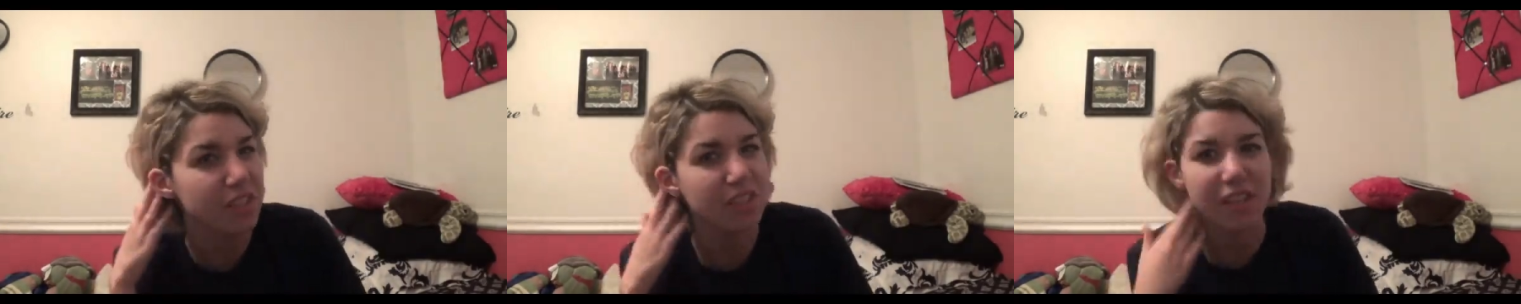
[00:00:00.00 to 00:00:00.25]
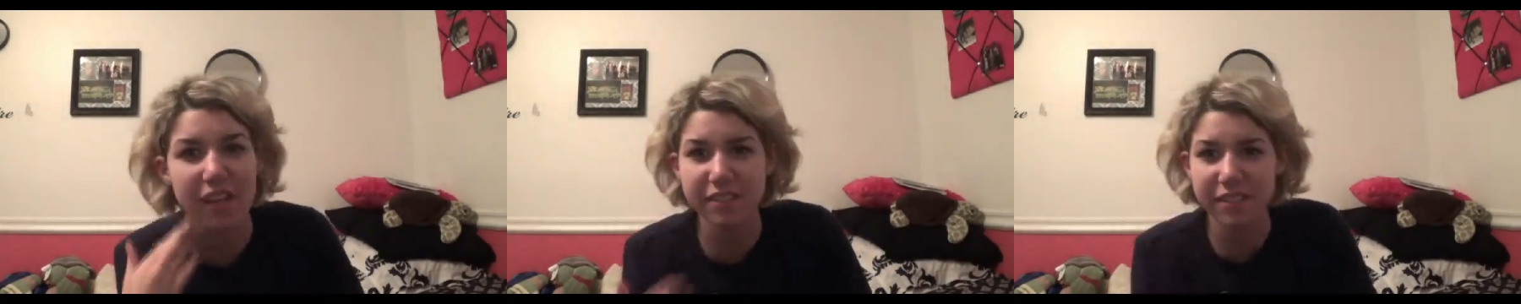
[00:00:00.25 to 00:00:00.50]

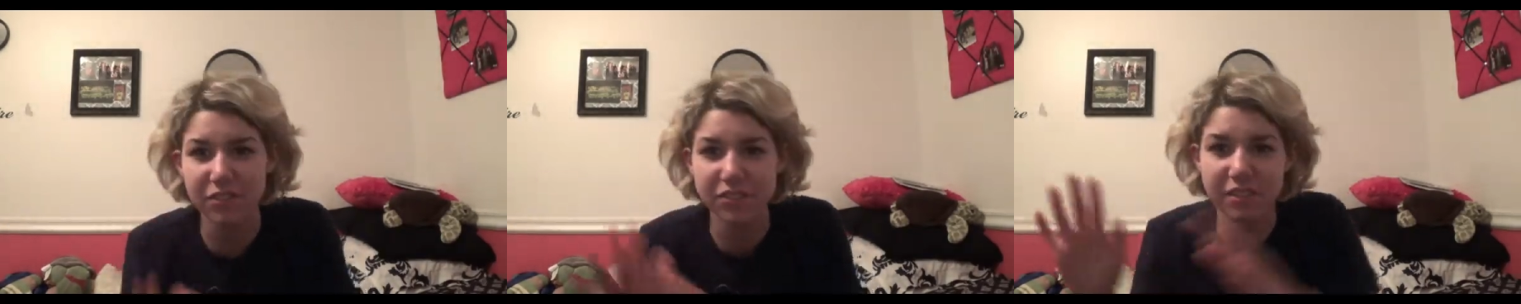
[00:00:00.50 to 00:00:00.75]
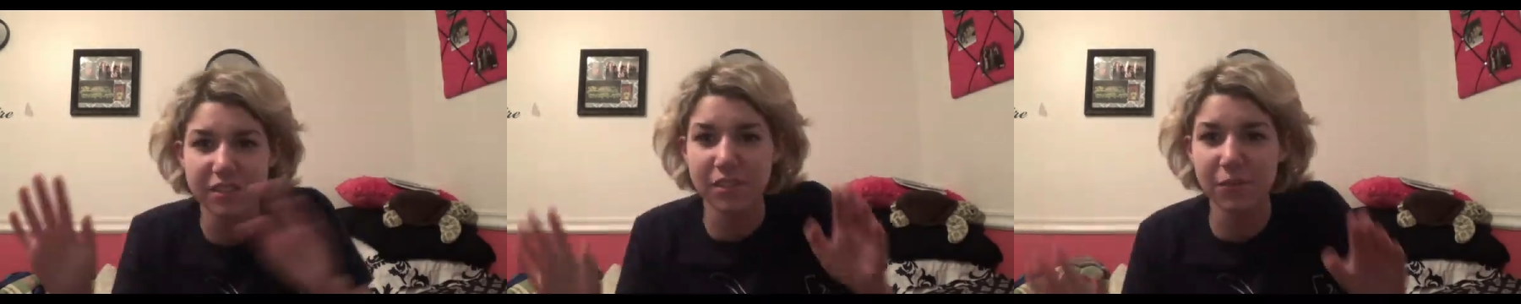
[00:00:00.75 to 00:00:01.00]
because
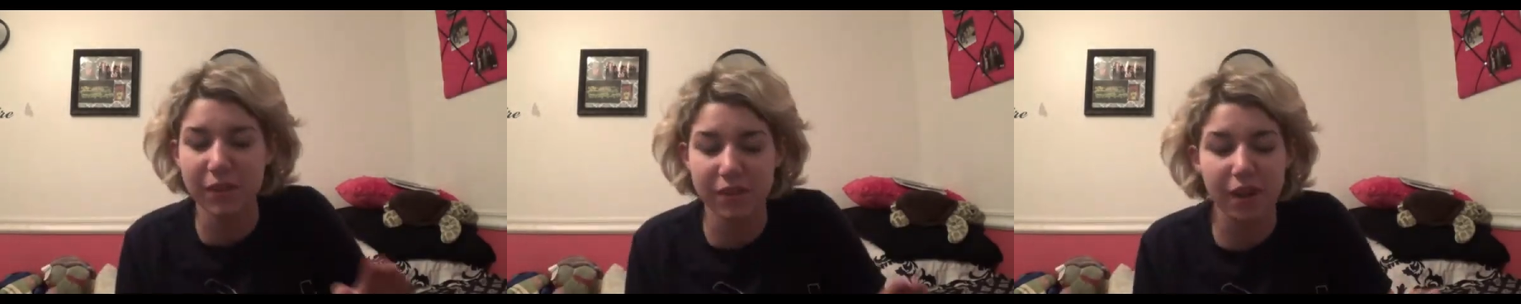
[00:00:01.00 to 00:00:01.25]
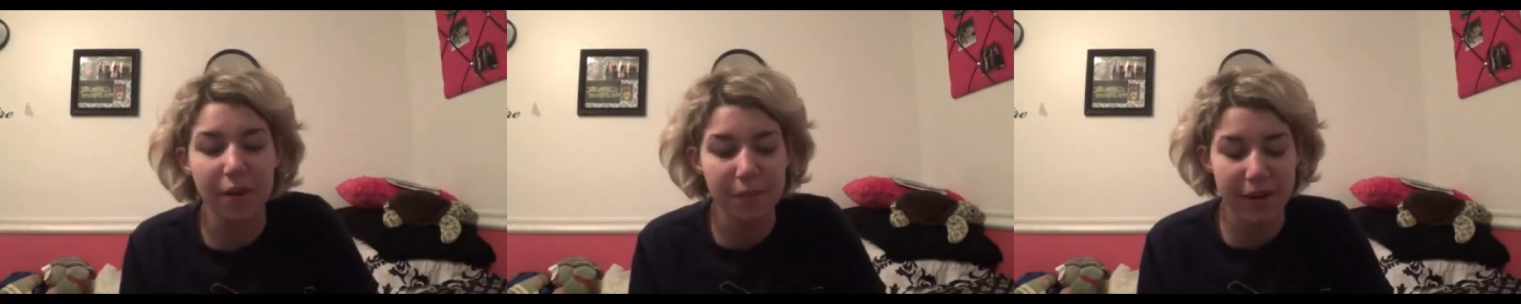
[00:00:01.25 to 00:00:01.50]
there's a scene where
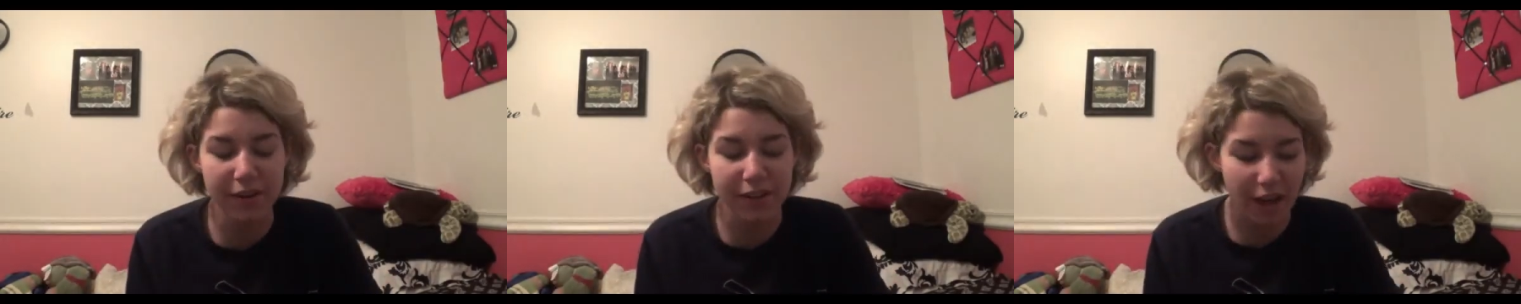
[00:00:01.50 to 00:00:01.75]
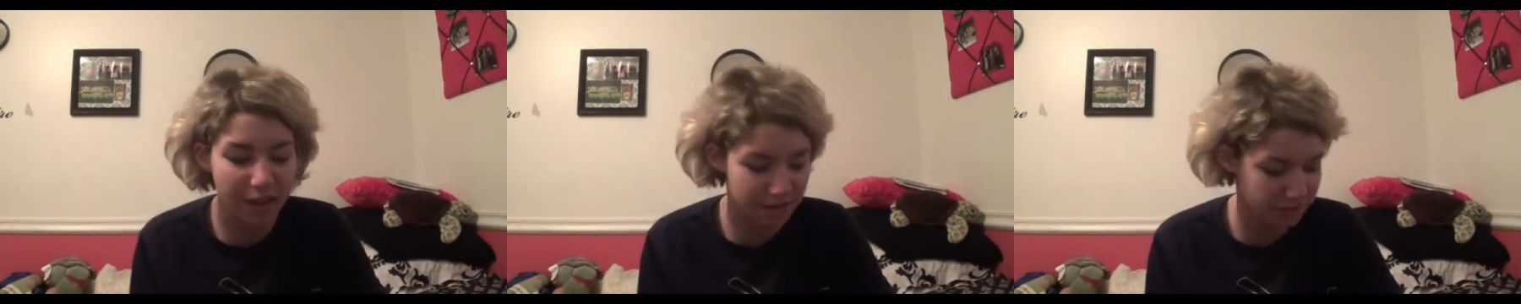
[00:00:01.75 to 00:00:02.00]

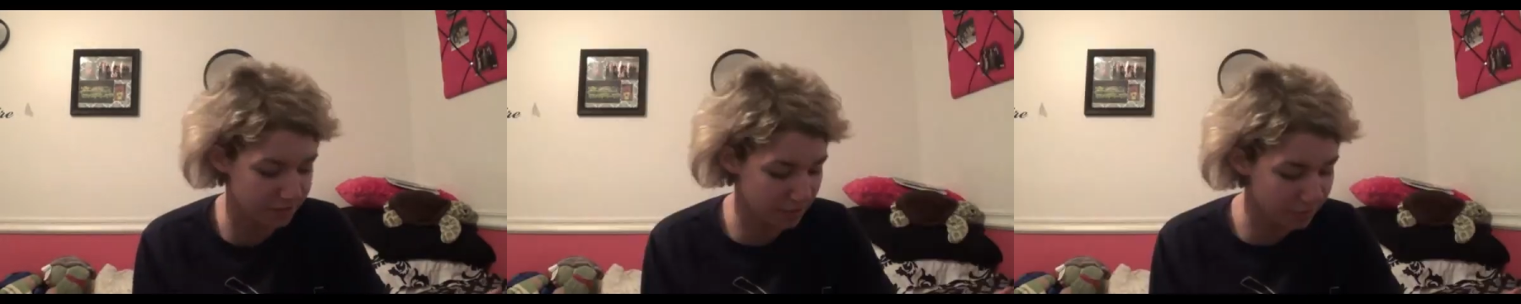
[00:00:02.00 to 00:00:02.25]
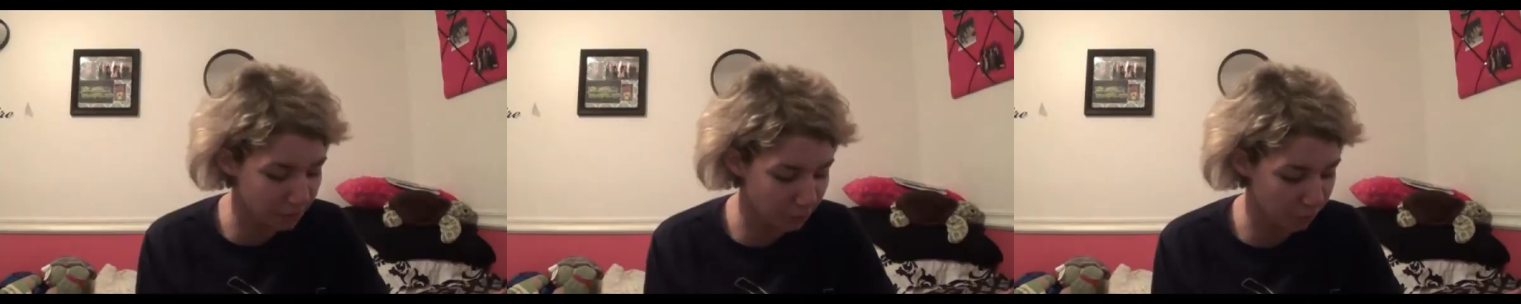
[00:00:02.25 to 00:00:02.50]
Peridot and
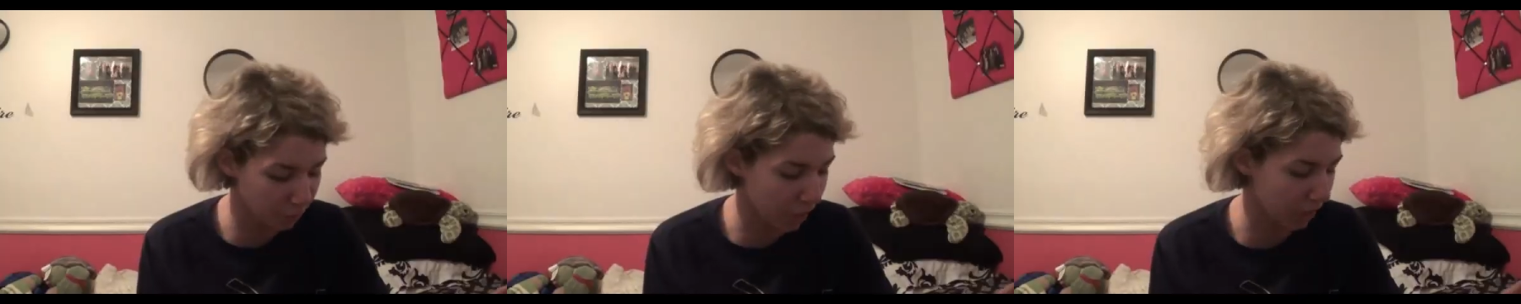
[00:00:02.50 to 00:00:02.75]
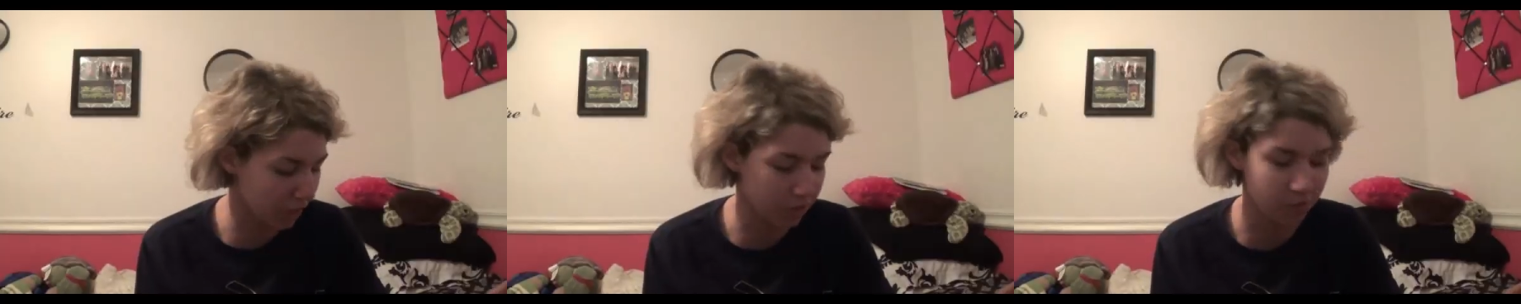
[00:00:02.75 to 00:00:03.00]
Steven were
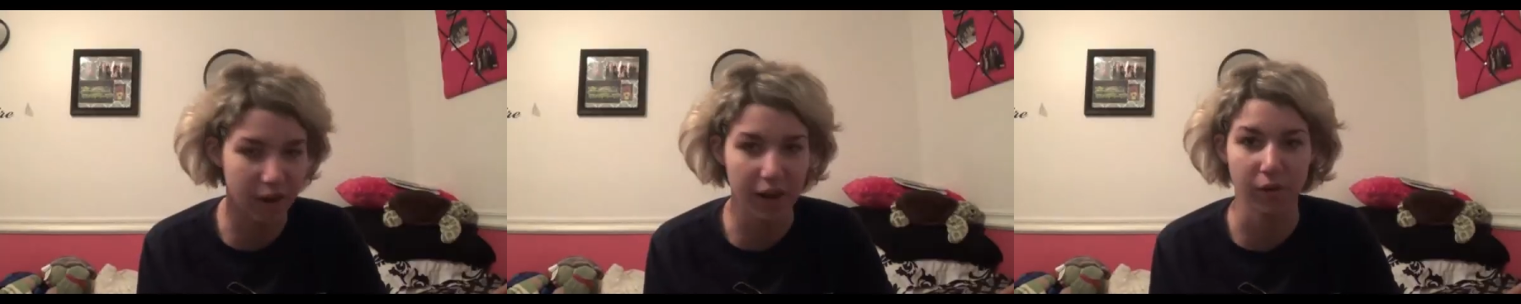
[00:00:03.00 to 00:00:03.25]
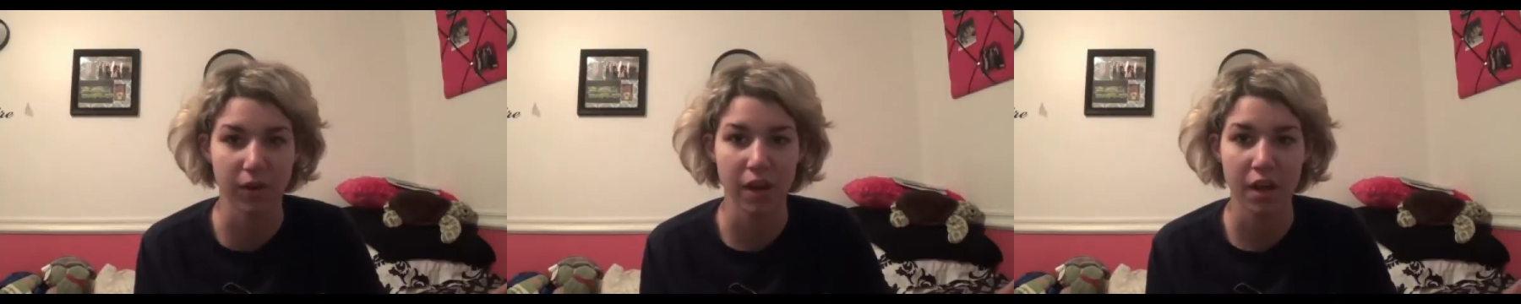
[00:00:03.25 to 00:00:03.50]
walking
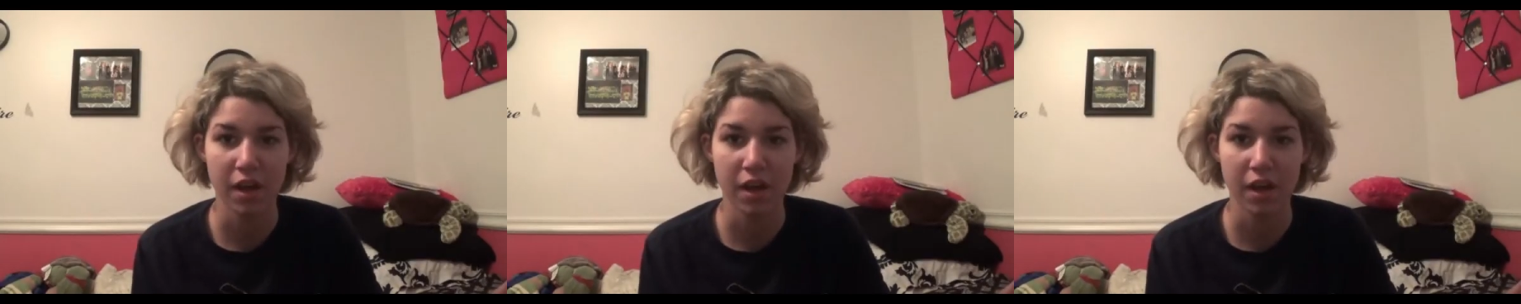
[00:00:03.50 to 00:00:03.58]
around,